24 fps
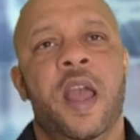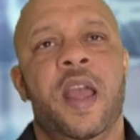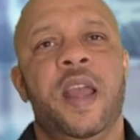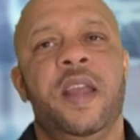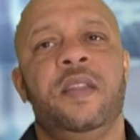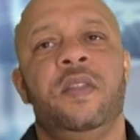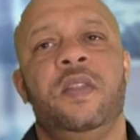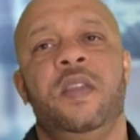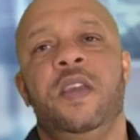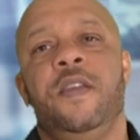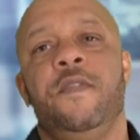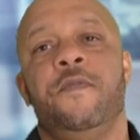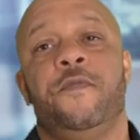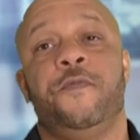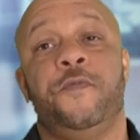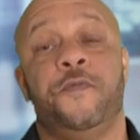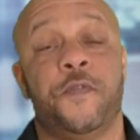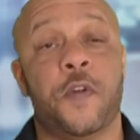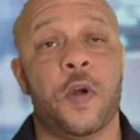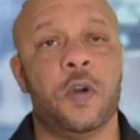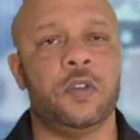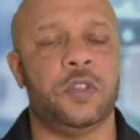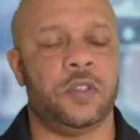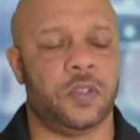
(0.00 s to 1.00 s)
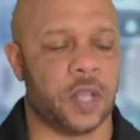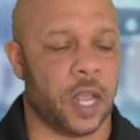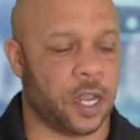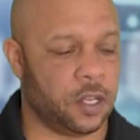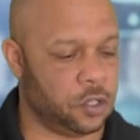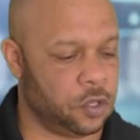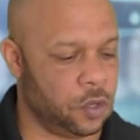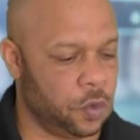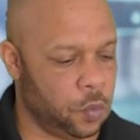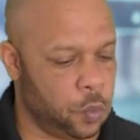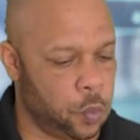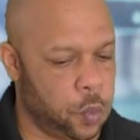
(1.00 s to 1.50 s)
In the first
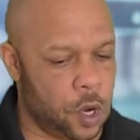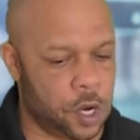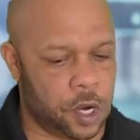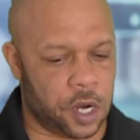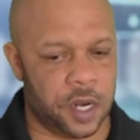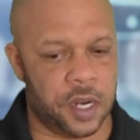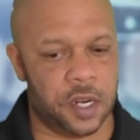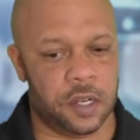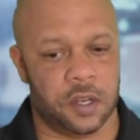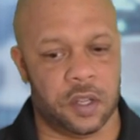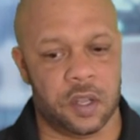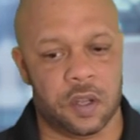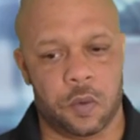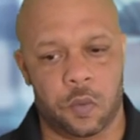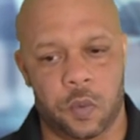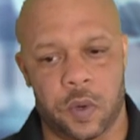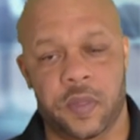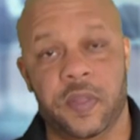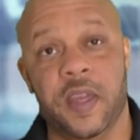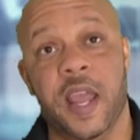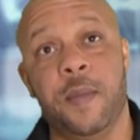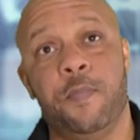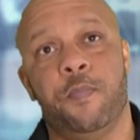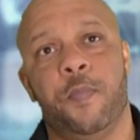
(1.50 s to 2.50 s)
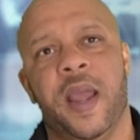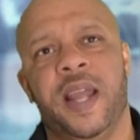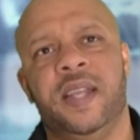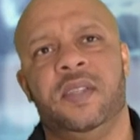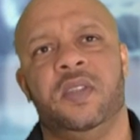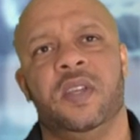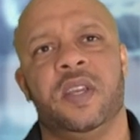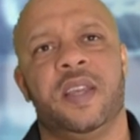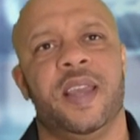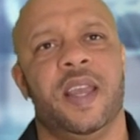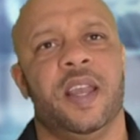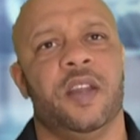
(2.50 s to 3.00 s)
section, we're going to deal with a
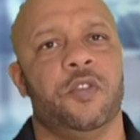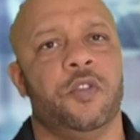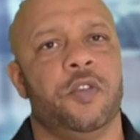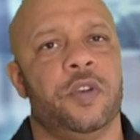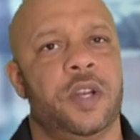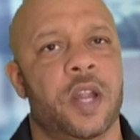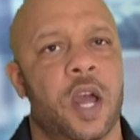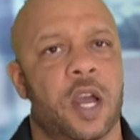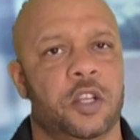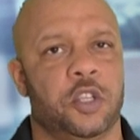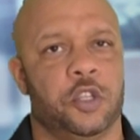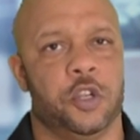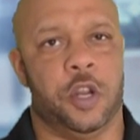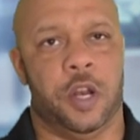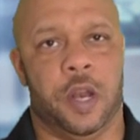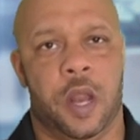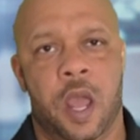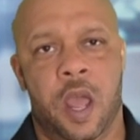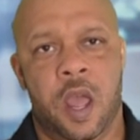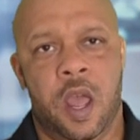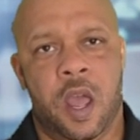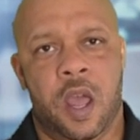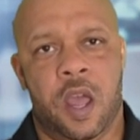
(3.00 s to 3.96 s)
basic introduction.